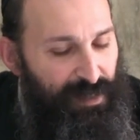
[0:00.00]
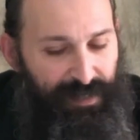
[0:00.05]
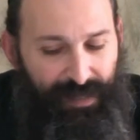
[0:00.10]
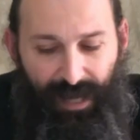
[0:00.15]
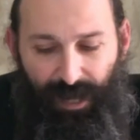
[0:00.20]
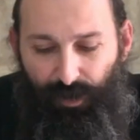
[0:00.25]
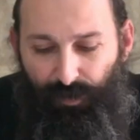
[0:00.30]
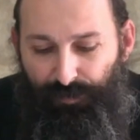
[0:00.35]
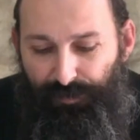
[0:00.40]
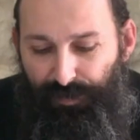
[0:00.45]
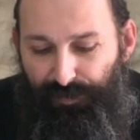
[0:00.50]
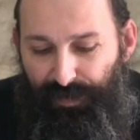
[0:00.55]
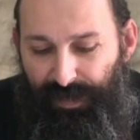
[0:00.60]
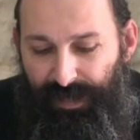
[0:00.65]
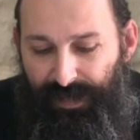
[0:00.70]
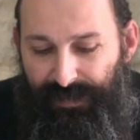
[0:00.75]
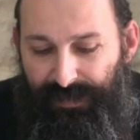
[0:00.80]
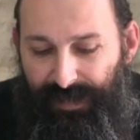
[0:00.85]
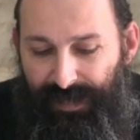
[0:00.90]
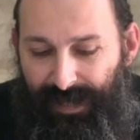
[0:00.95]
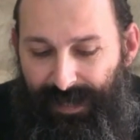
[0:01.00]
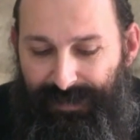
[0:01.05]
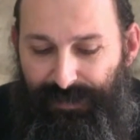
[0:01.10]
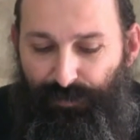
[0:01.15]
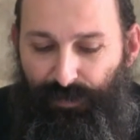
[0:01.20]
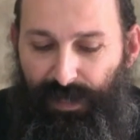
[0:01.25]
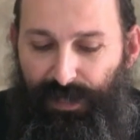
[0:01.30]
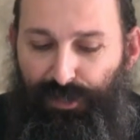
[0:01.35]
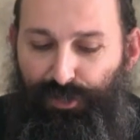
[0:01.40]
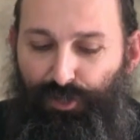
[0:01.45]
Now, the thing is
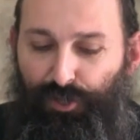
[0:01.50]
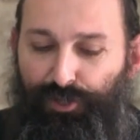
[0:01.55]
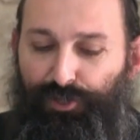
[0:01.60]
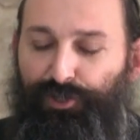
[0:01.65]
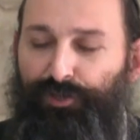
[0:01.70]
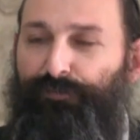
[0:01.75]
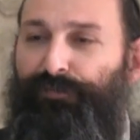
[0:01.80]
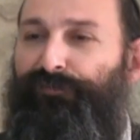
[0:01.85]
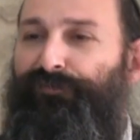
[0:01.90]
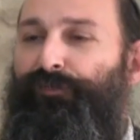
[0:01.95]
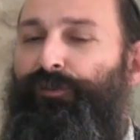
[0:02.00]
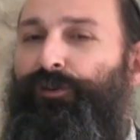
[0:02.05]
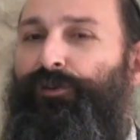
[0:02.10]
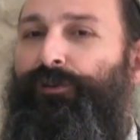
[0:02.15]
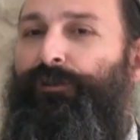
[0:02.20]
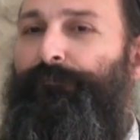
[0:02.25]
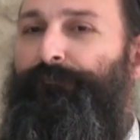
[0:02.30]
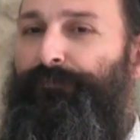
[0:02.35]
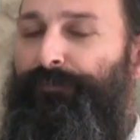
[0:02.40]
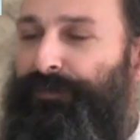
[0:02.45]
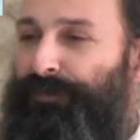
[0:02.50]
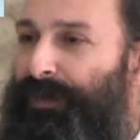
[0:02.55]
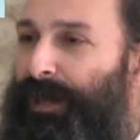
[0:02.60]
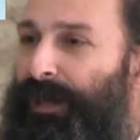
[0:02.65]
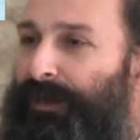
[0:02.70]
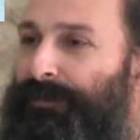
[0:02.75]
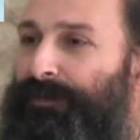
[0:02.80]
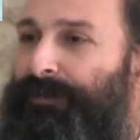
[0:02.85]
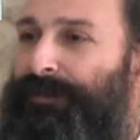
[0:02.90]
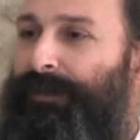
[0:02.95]
that's what I told you before,
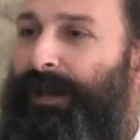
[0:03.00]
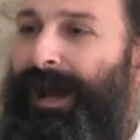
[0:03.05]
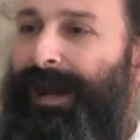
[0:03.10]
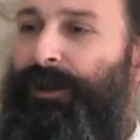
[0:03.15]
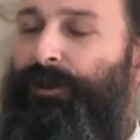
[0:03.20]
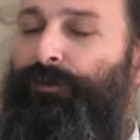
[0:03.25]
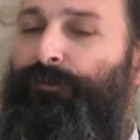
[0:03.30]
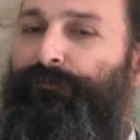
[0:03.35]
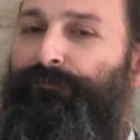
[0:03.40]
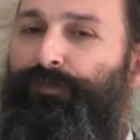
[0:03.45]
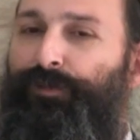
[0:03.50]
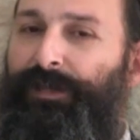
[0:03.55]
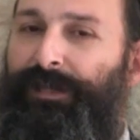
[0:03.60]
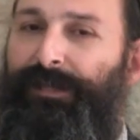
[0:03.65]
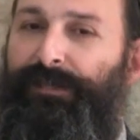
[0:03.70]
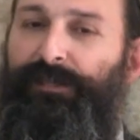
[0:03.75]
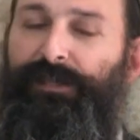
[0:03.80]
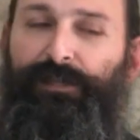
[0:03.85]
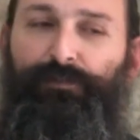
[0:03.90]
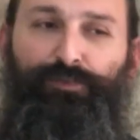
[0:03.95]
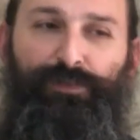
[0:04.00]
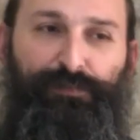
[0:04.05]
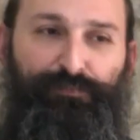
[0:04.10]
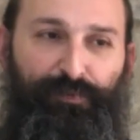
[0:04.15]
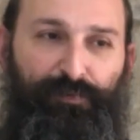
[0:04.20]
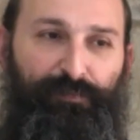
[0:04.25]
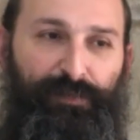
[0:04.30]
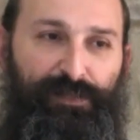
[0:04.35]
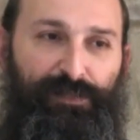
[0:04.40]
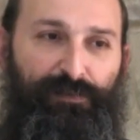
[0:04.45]
that Yaakov, what he did was
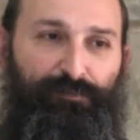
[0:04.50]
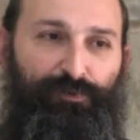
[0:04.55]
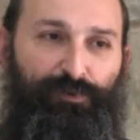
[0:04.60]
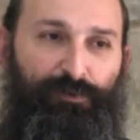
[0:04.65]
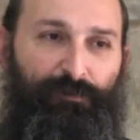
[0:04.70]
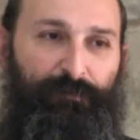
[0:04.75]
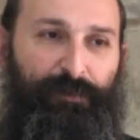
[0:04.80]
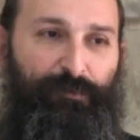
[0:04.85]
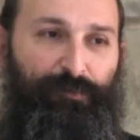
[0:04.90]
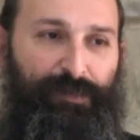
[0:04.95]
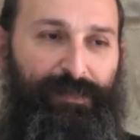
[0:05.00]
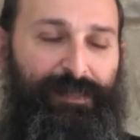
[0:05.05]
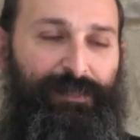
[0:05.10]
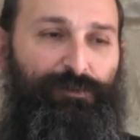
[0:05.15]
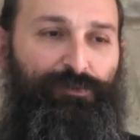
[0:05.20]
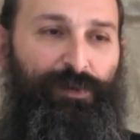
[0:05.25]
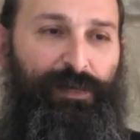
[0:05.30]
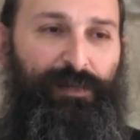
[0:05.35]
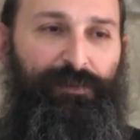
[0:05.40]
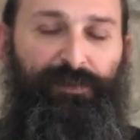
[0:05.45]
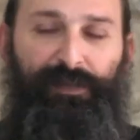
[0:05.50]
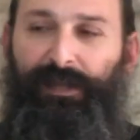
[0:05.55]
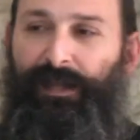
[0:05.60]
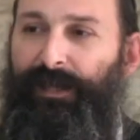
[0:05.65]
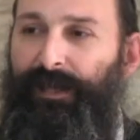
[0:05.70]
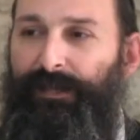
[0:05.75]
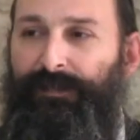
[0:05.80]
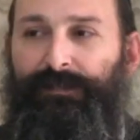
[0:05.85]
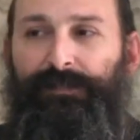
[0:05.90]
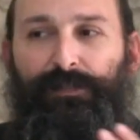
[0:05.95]
permissible. He didn't do anything
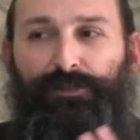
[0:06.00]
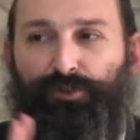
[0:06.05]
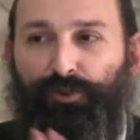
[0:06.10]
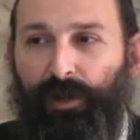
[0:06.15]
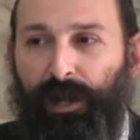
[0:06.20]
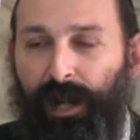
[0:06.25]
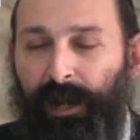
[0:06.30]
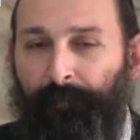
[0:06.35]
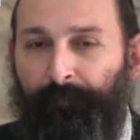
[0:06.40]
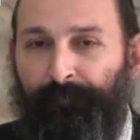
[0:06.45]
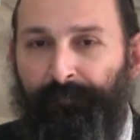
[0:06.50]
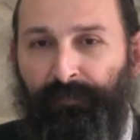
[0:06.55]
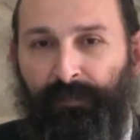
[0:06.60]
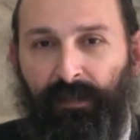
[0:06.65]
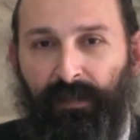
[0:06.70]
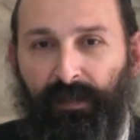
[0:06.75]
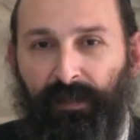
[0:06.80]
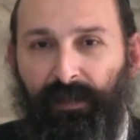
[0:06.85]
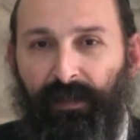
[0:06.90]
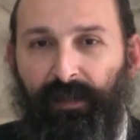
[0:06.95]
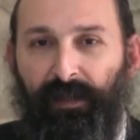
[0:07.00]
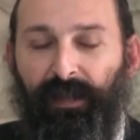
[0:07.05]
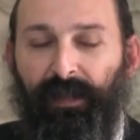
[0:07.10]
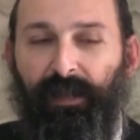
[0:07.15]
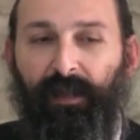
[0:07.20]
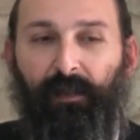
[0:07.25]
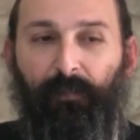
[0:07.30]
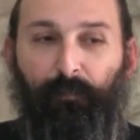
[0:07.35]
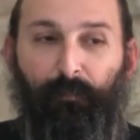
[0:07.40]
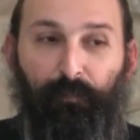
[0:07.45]
against the Torah.
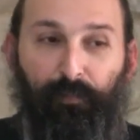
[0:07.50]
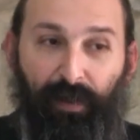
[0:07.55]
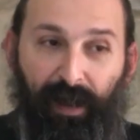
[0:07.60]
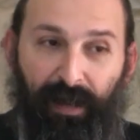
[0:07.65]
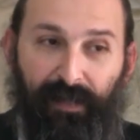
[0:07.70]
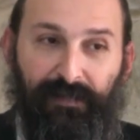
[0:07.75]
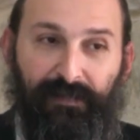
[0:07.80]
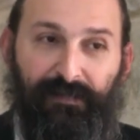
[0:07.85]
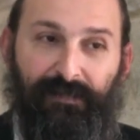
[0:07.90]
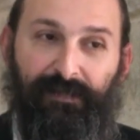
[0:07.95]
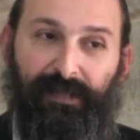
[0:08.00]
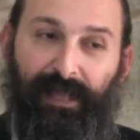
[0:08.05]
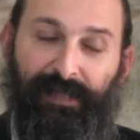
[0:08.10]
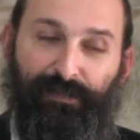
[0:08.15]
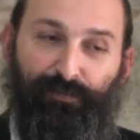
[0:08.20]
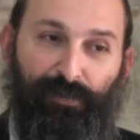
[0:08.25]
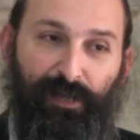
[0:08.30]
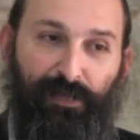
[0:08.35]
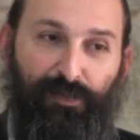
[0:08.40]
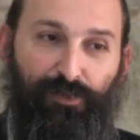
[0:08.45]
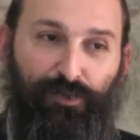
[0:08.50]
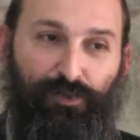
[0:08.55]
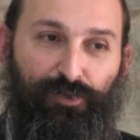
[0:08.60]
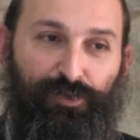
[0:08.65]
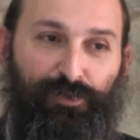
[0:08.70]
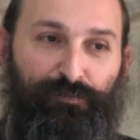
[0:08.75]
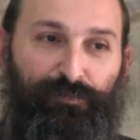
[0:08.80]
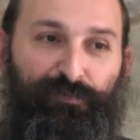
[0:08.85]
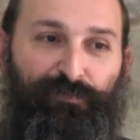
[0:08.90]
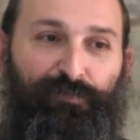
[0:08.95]
But, that's what I
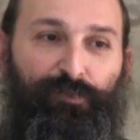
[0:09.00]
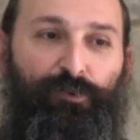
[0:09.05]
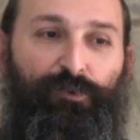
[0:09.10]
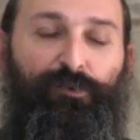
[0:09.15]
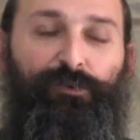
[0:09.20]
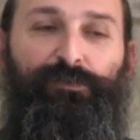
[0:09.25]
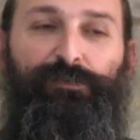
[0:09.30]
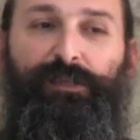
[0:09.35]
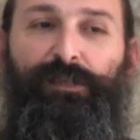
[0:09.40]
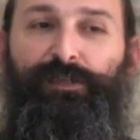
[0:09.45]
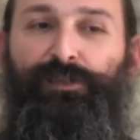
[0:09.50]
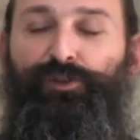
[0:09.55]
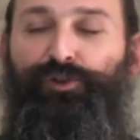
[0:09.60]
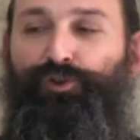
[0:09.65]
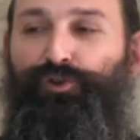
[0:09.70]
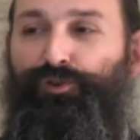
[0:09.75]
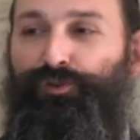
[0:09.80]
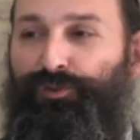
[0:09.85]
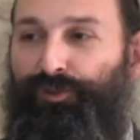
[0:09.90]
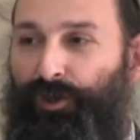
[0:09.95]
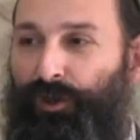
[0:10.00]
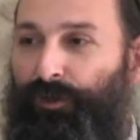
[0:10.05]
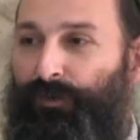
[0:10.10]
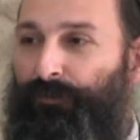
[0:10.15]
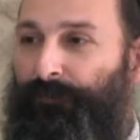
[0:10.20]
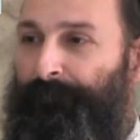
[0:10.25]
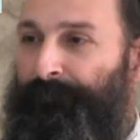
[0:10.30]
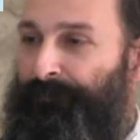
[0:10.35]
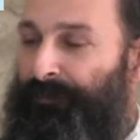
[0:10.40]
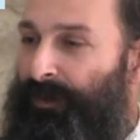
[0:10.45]
told you before, that you should
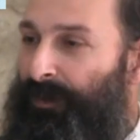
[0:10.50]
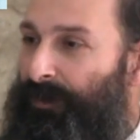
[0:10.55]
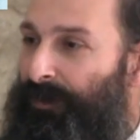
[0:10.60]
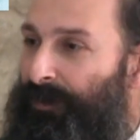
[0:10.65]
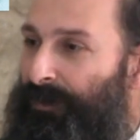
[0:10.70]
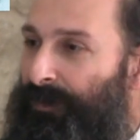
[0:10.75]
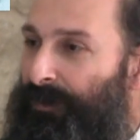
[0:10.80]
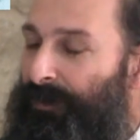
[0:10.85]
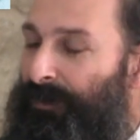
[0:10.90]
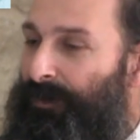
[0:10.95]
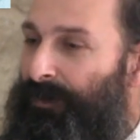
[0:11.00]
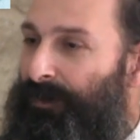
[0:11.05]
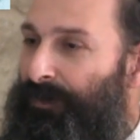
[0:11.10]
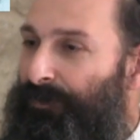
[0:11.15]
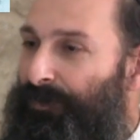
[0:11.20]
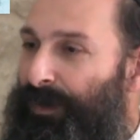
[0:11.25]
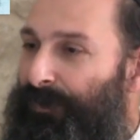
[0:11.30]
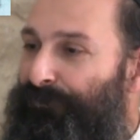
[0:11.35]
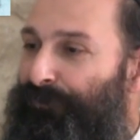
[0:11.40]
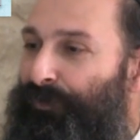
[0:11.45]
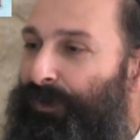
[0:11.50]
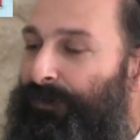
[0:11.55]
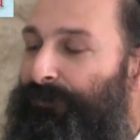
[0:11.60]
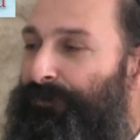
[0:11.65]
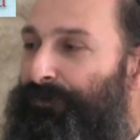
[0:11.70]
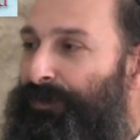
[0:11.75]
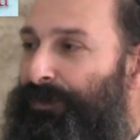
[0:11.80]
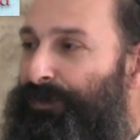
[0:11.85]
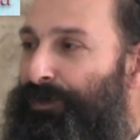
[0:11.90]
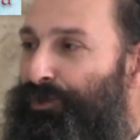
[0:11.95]
know that for
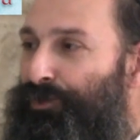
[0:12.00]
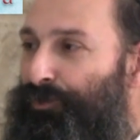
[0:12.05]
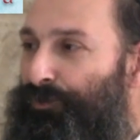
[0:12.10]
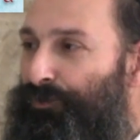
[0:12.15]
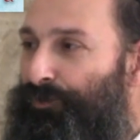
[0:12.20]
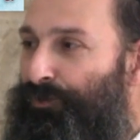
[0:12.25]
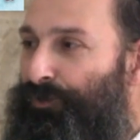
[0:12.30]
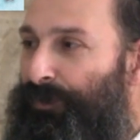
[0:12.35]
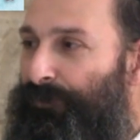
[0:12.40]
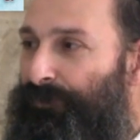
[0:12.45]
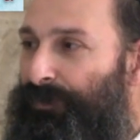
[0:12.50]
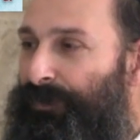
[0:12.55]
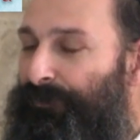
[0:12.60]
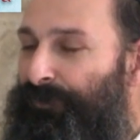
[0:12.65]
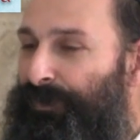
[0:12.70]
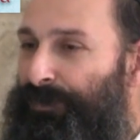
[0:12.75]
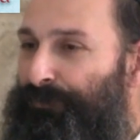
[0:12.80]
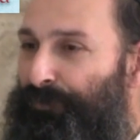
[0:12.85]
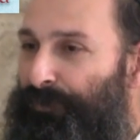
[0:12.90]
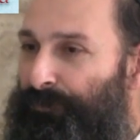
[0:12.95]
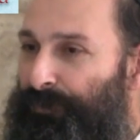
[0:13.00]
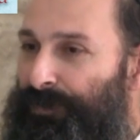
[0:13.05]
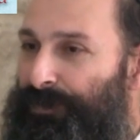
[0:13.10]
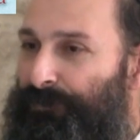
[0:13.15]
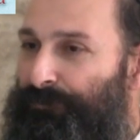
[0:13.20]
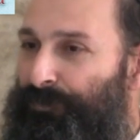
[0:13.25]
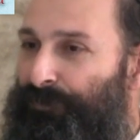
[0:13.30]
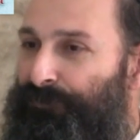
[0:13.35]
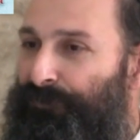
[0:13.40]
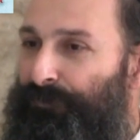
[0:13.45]
everything that you do, even if it's
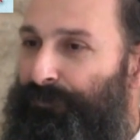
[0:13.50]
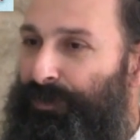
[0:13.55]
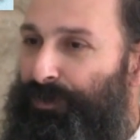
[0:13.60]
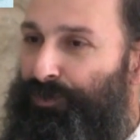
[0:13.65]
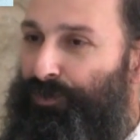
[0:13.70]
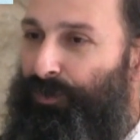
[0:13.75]
permissible from the